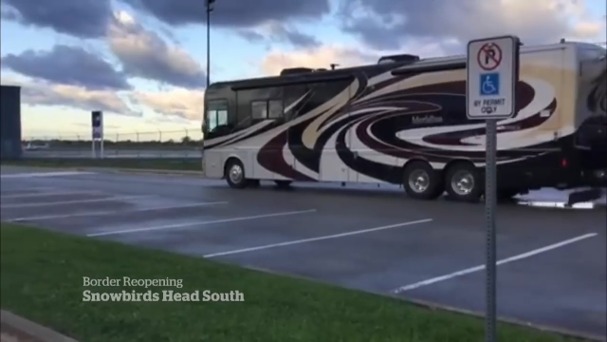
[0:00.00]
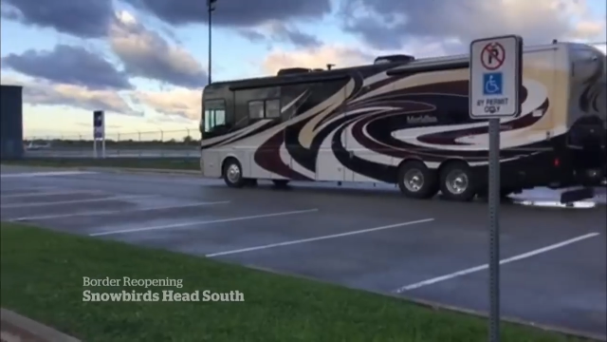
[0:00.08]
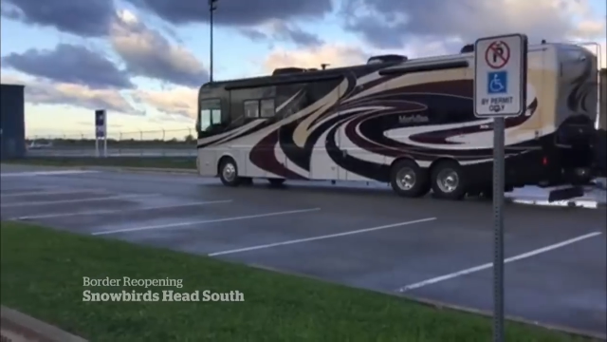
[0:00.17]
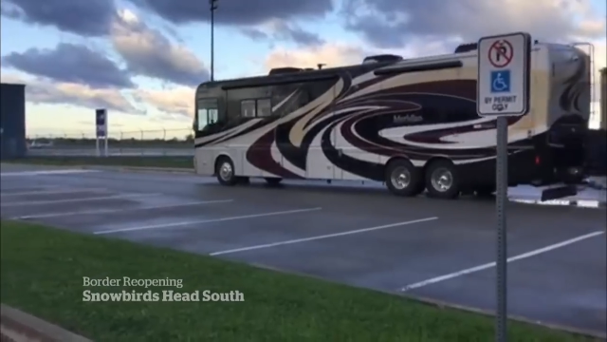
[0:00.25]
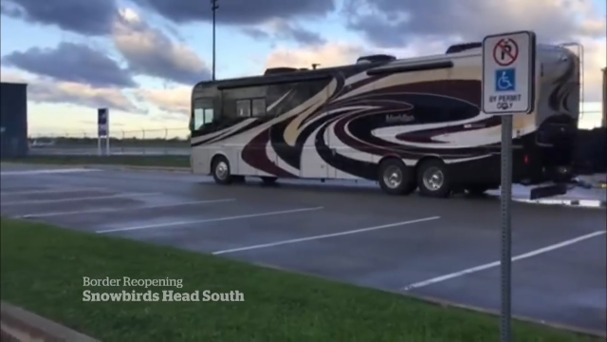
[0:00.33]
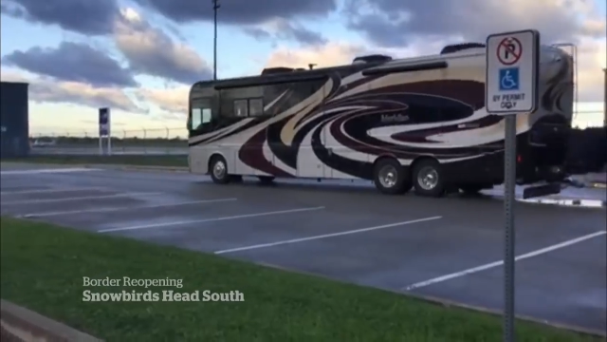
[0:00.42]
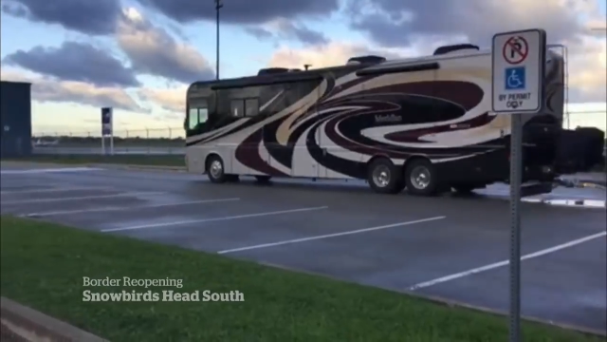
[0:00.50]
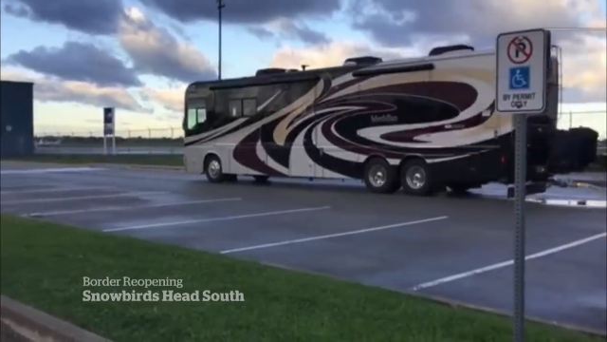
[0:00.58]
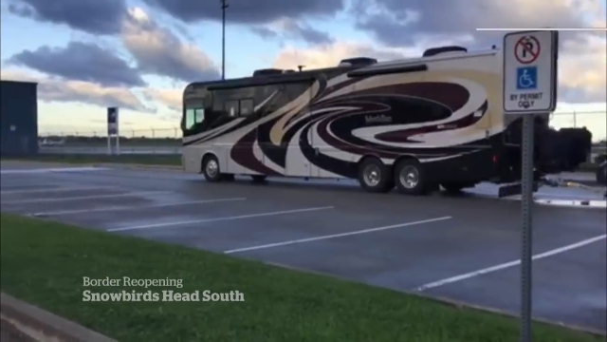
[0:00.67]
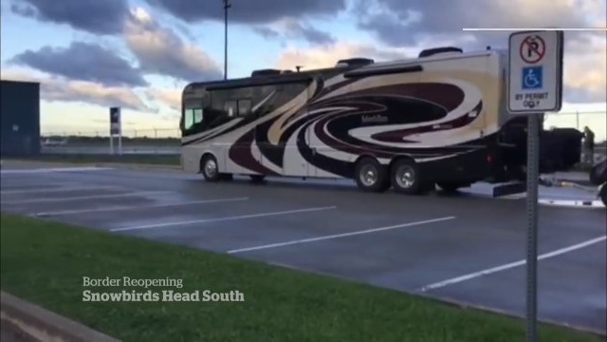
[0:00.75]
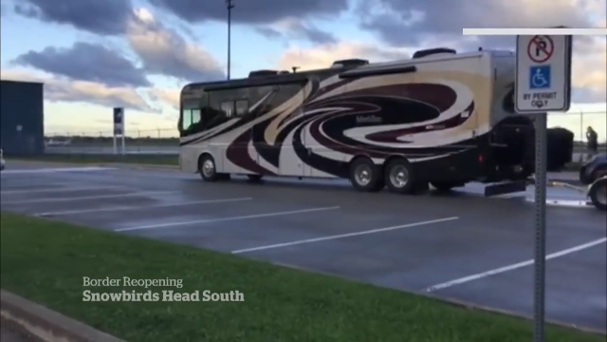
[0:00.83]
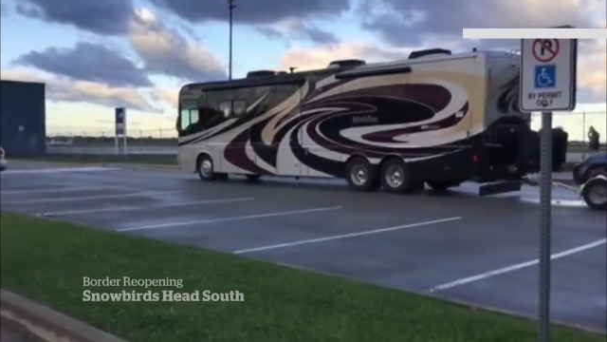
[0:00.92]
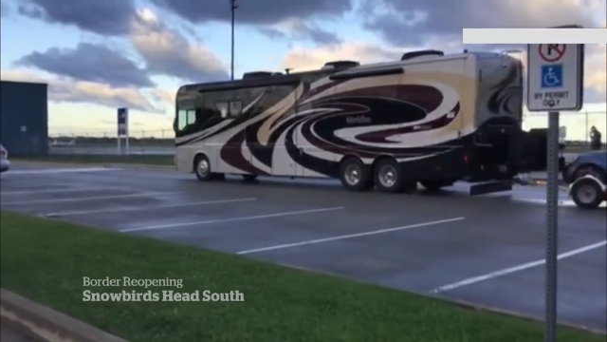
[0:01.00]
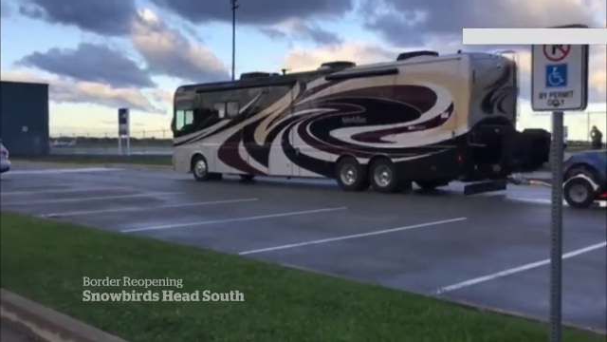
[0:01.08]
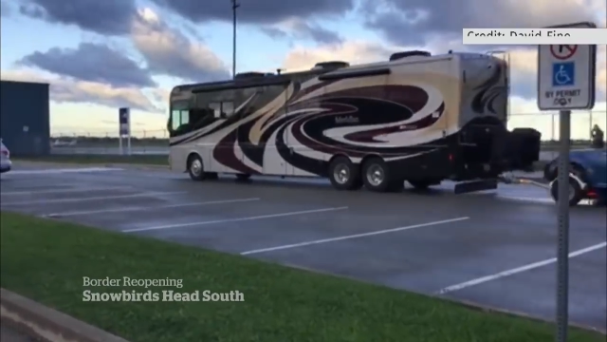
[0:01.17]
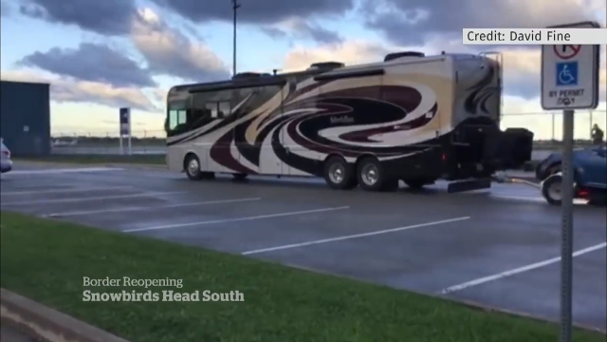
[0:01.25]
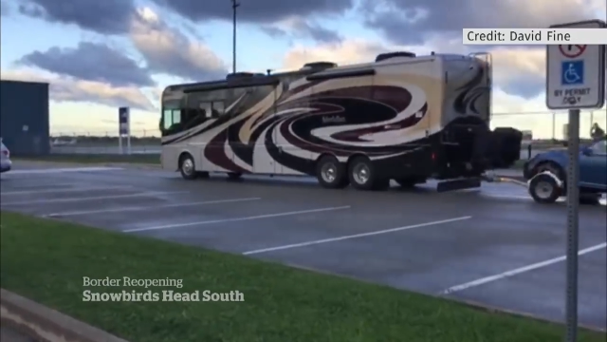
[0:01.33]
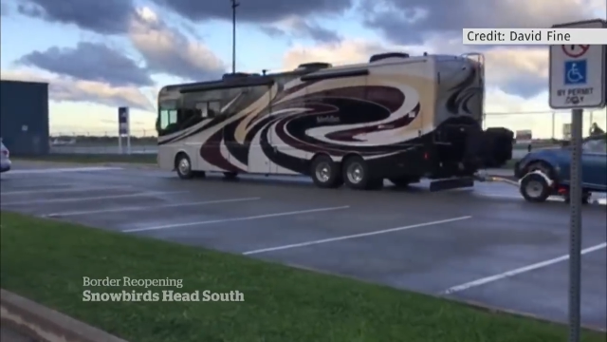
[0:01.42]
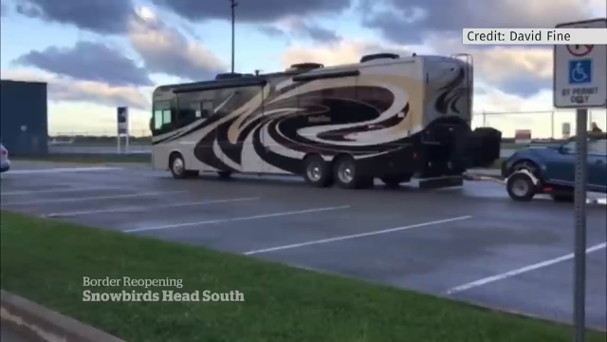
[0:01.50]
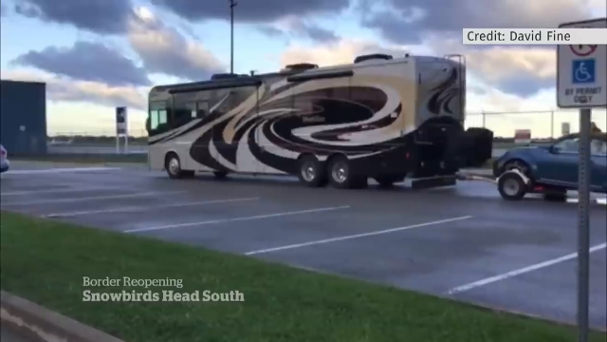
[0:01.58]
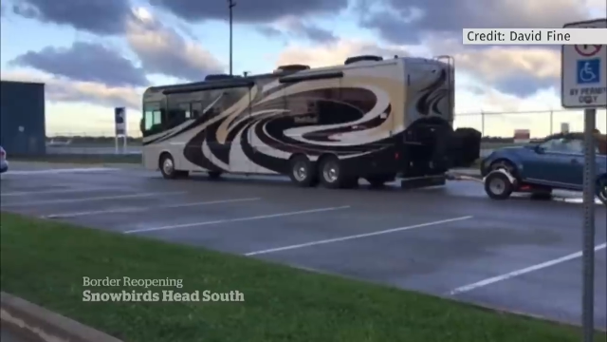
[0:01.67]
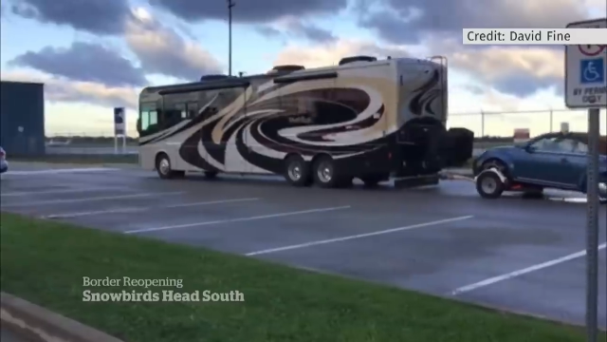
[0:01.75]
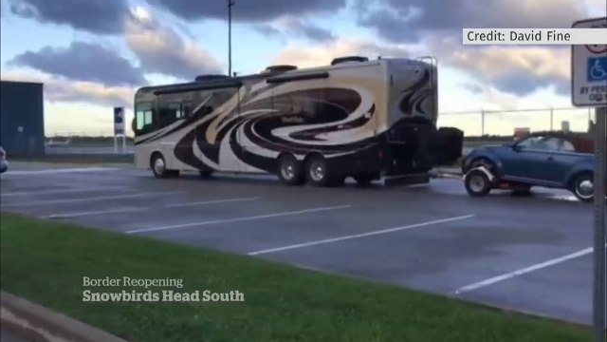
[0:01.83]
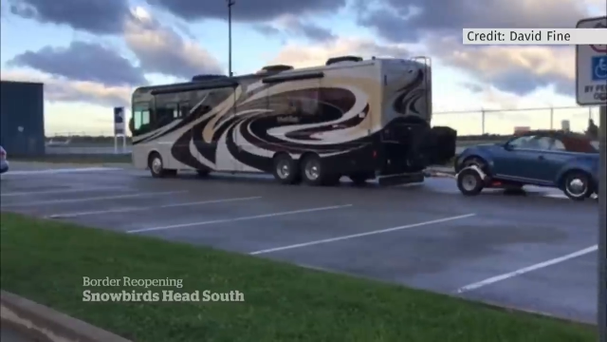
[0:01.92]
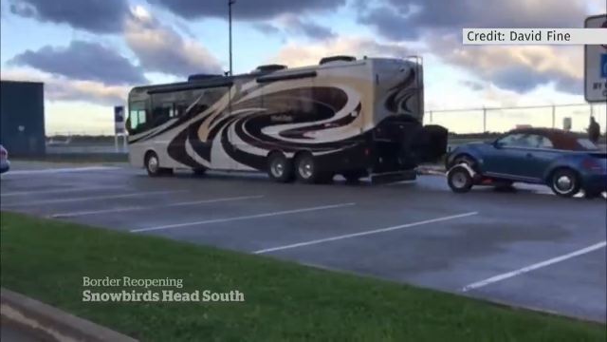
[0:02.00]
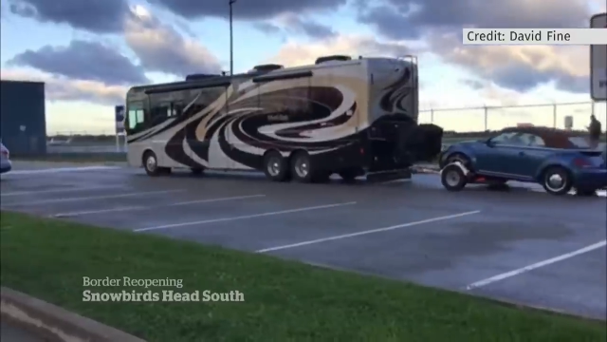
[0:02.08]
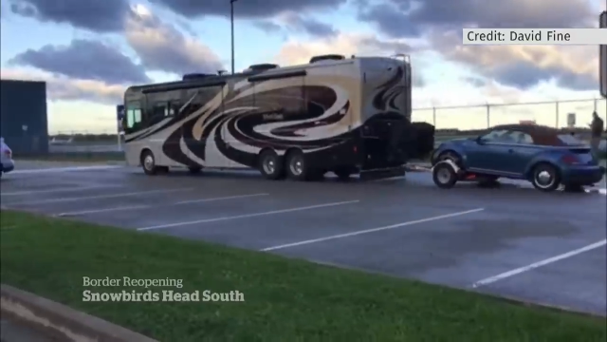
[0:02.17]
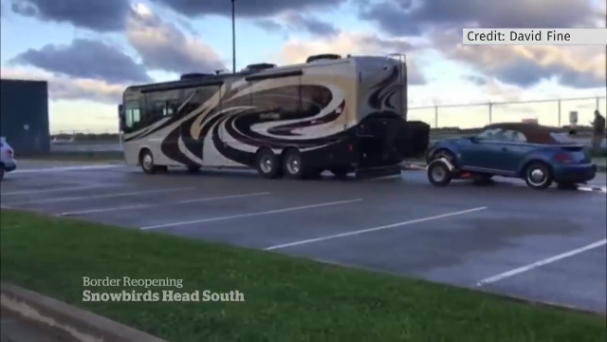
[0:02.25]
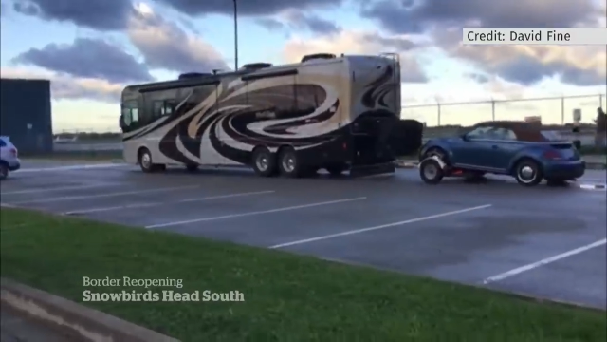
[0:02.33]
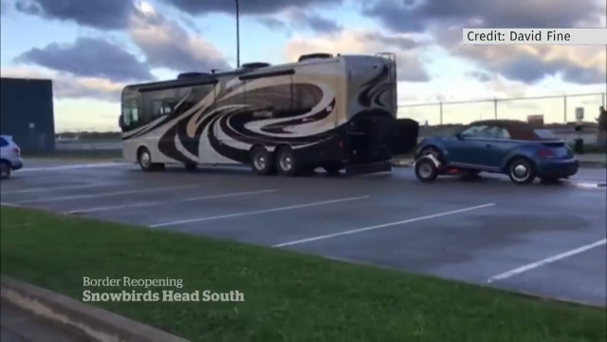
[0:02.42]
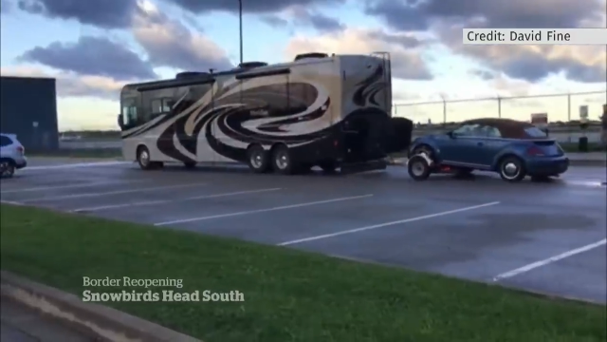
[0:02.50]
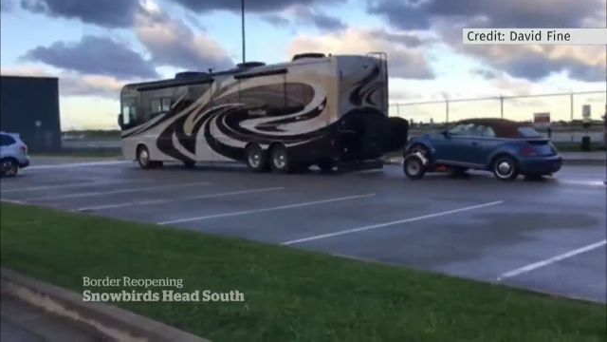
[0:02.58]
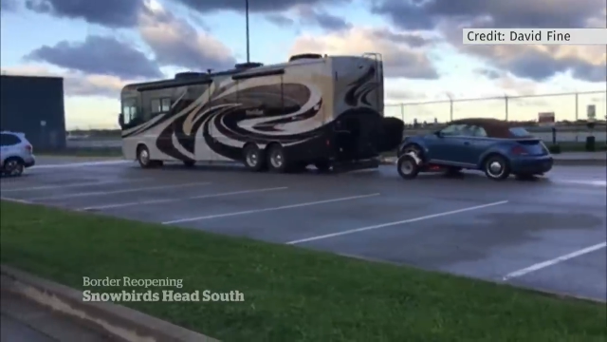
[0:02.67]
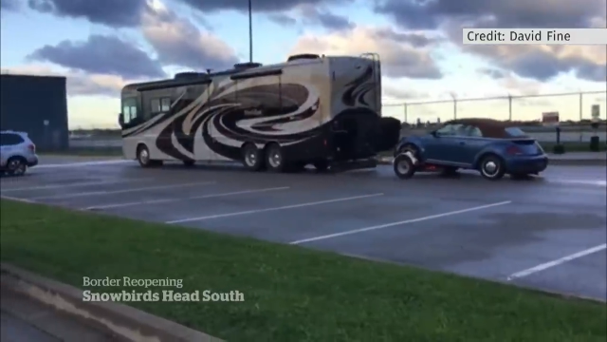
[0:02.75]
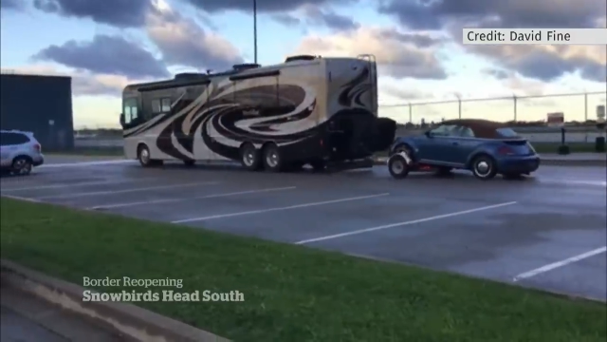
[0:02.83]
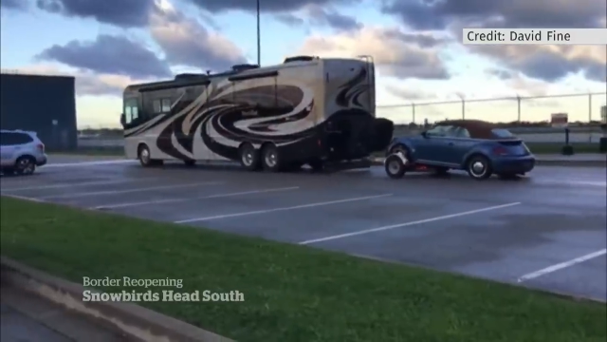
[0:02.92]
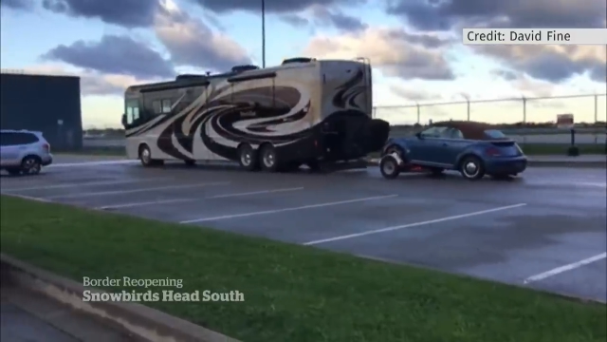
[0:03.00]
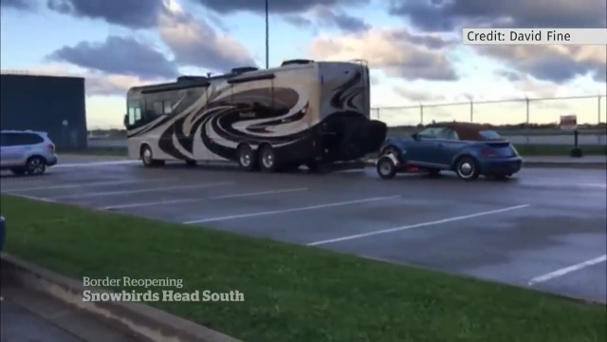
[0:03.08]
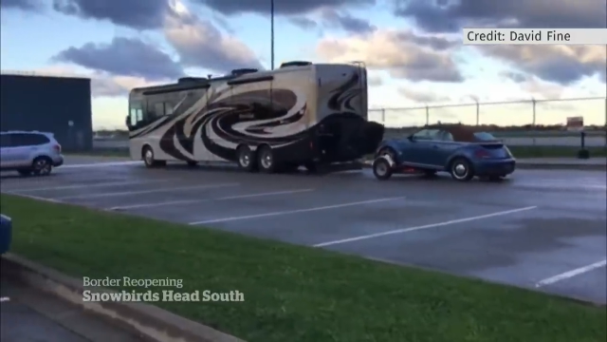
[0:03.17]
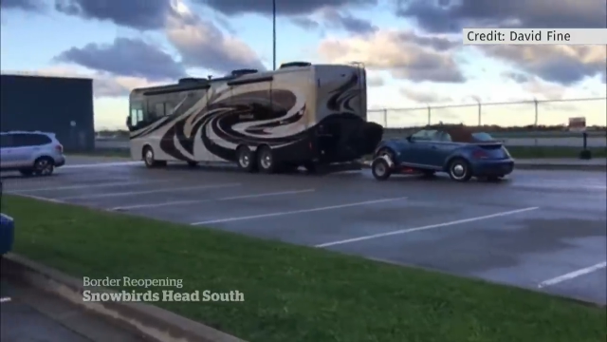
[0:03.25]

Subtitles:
Nobody's mouth can be seen.